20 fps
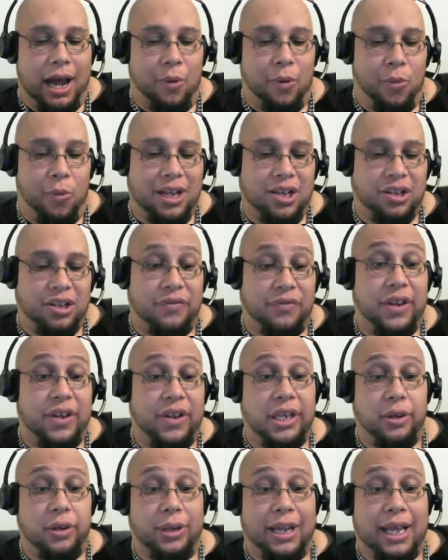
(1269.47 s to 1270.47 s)
I
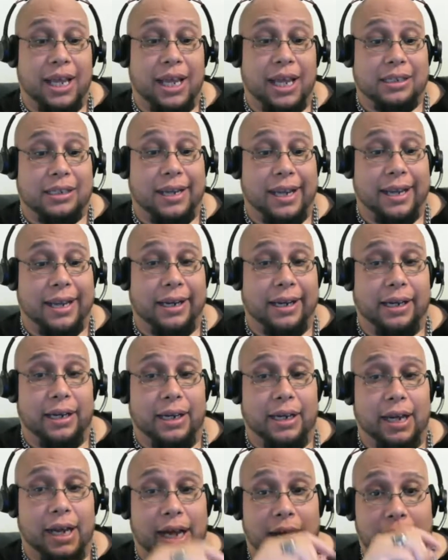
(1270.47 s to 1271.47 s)
watched a video last
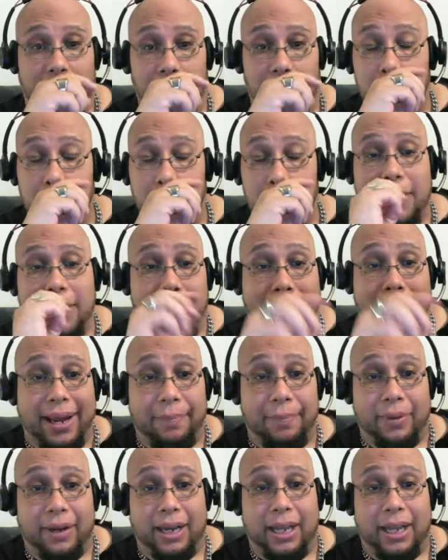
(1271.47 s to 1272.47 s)
night on who
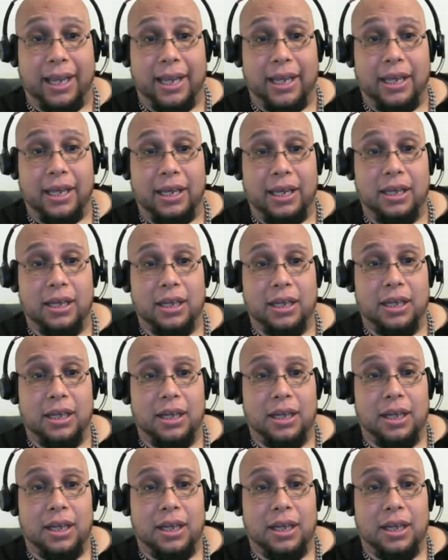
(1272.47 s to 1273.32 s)
he might play,